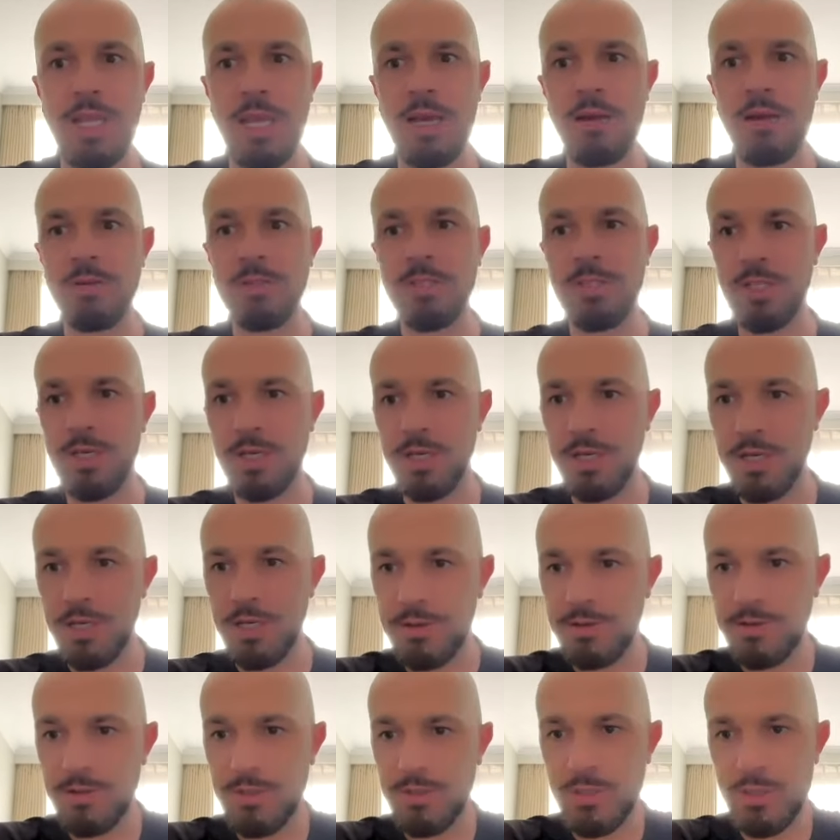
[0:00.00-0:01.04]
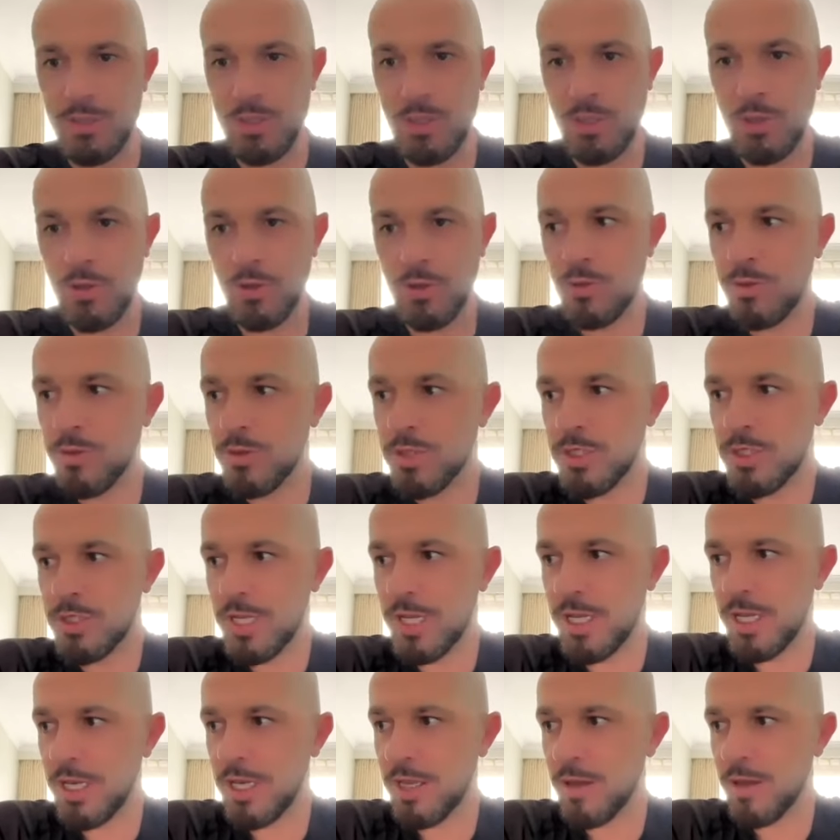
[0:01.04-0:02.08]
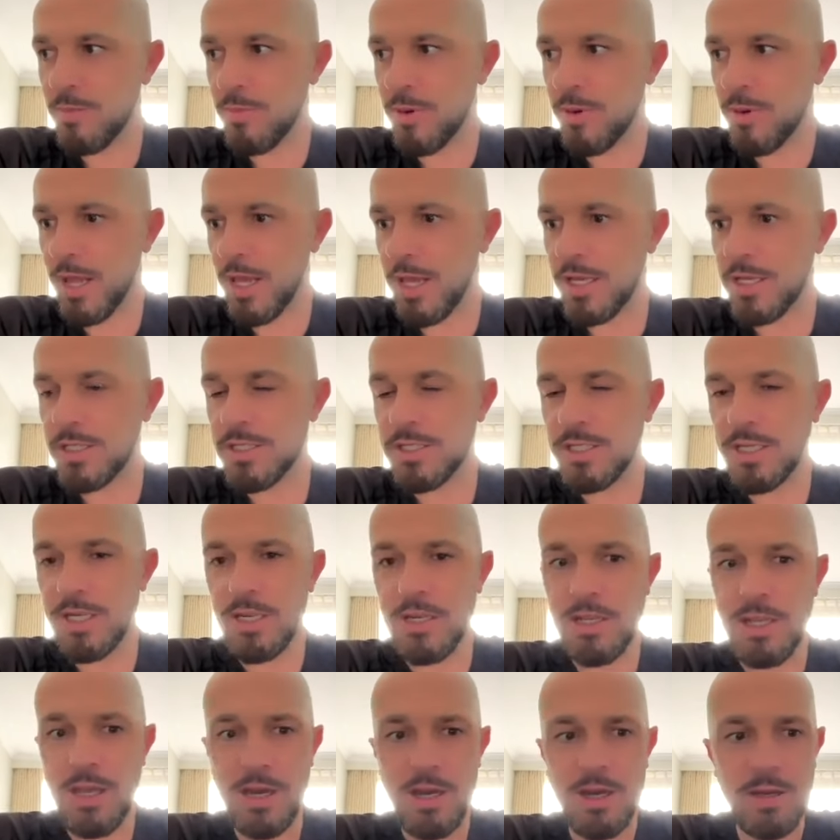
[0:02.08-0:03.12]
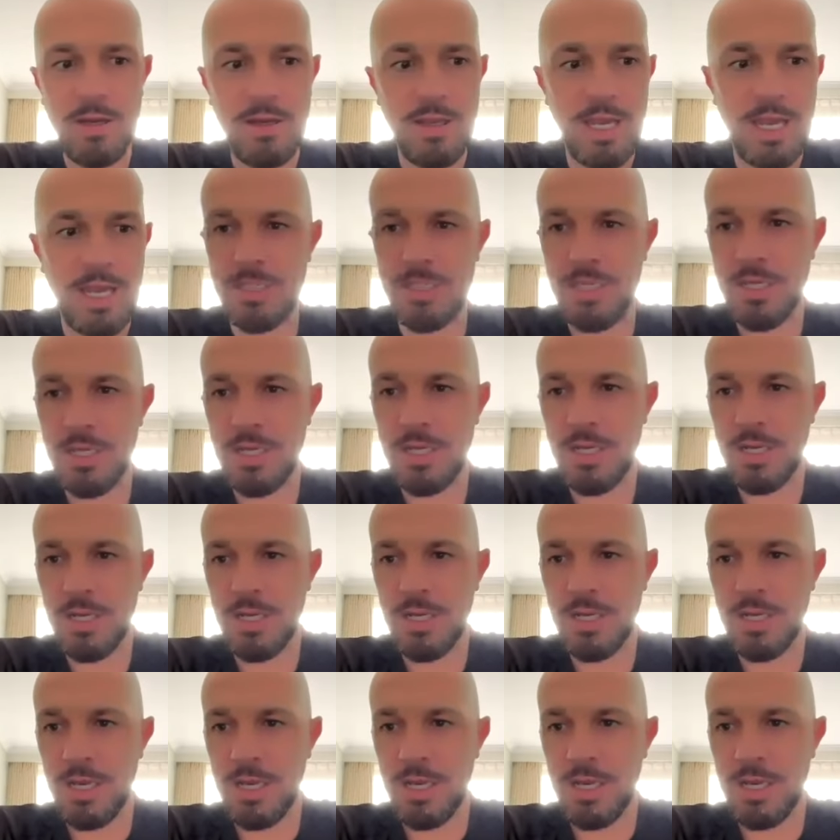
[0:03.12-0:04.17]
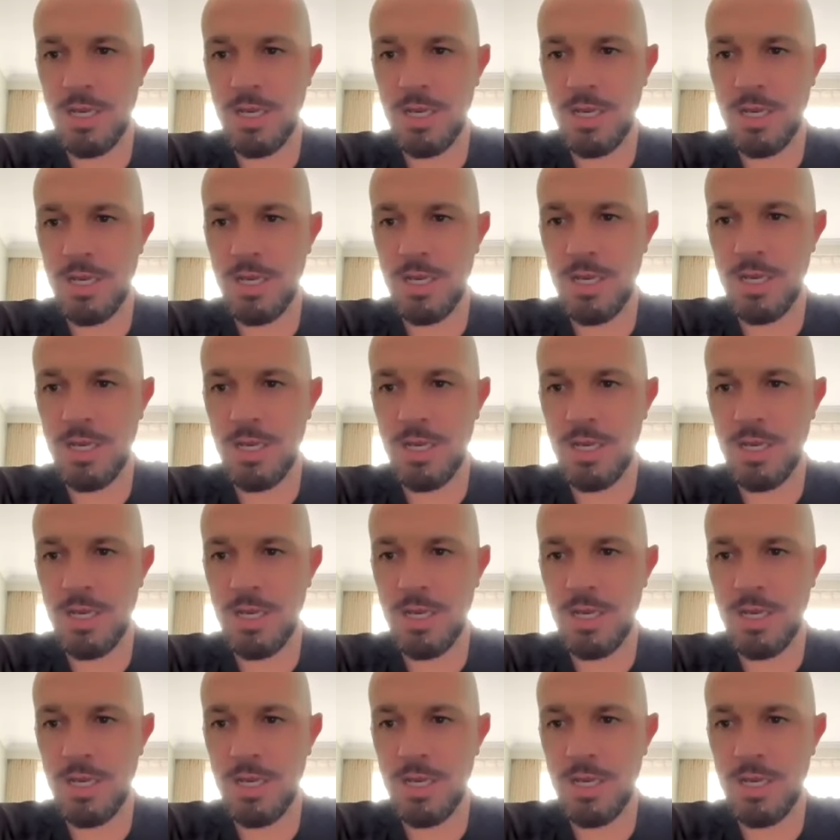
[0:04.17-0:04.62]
means that we're down to two senior players and young Ella McMillan as